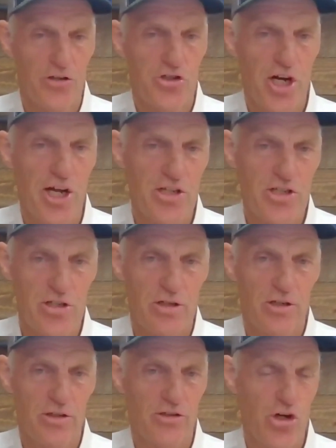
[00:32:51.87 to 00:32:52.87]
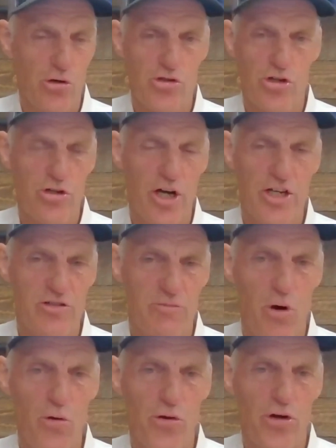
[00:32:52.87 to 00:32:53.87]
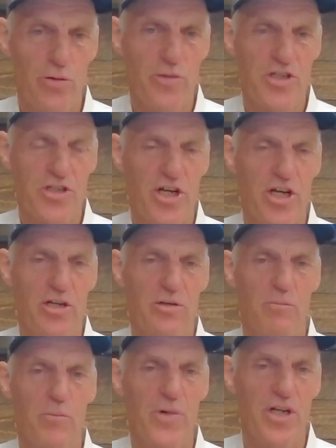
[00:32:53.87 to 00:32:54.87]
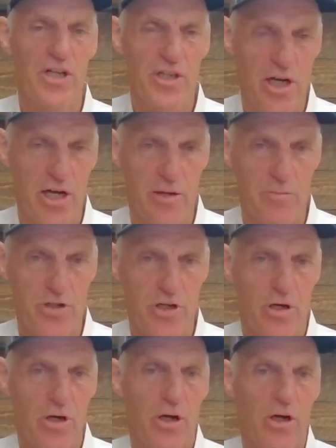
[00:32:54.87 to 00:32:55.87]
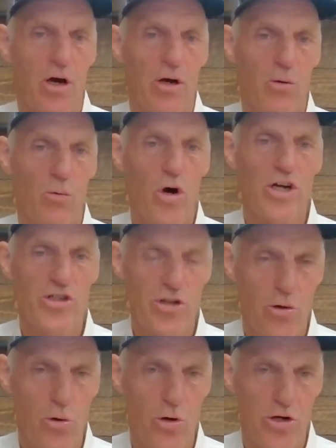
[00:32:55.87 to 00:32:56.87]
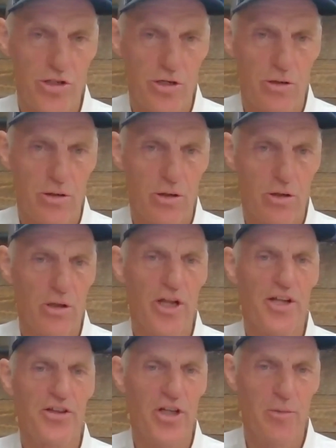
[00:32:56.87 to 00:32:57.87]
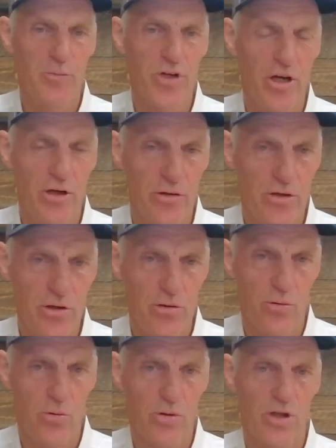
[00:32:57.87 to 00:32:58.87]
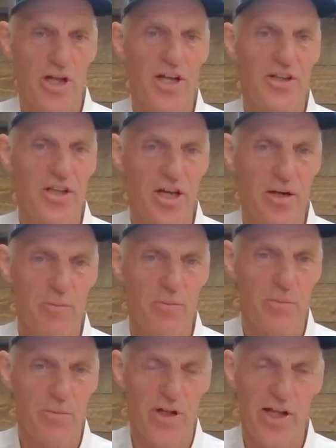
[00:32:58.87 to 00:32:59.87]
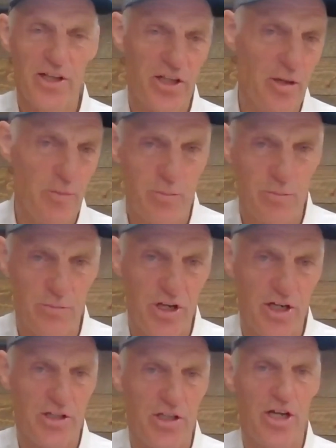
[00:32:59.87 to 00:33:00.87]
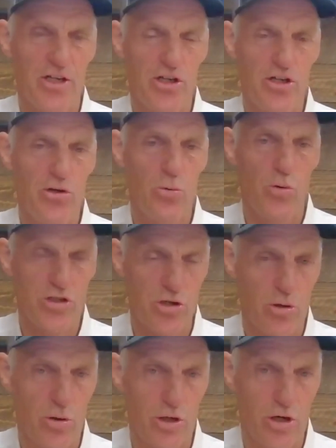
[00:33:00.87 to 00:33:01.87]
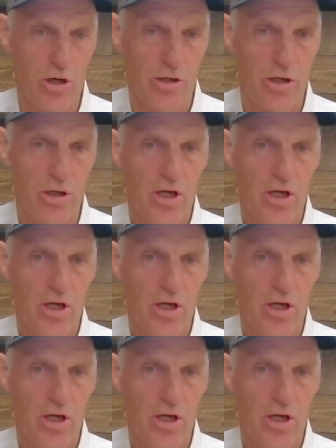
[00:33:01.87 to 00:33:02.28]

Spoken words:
Chance, Dulce, you guys have both heard me say many times, watch the horse. Let them tell you. Let them dictate to you what's going on.